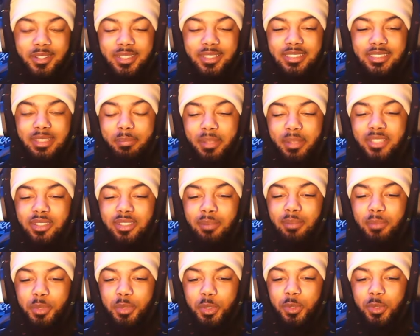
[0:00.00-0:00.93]
It depends
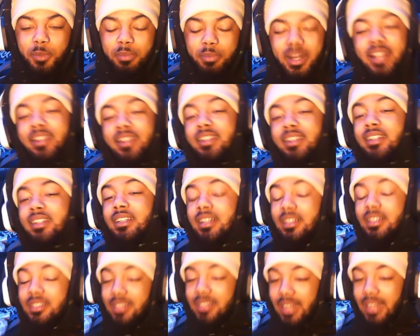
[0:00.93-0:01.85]
on mood. But
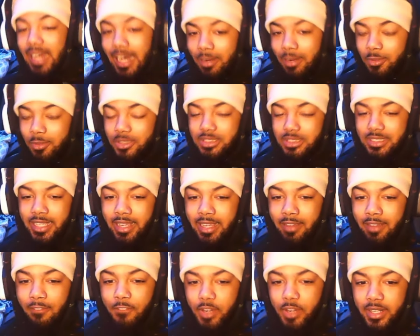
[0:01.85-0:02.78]
I will
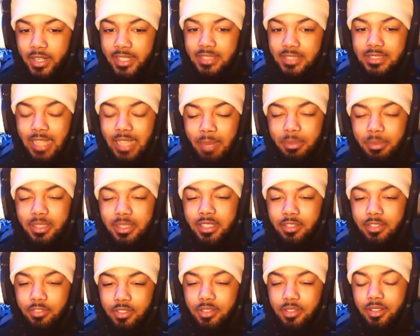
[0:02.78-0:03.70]
say for this, I
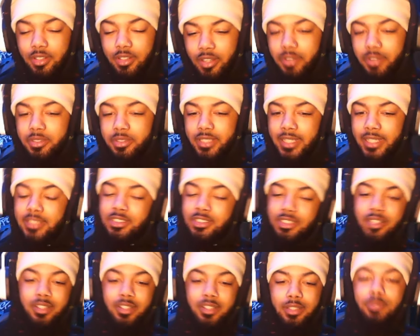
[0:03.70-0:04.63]
believe Cocaine
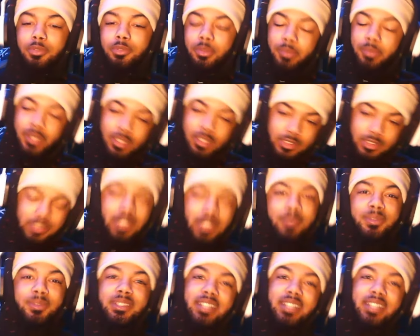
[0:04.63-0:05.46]
Shawty will be the top.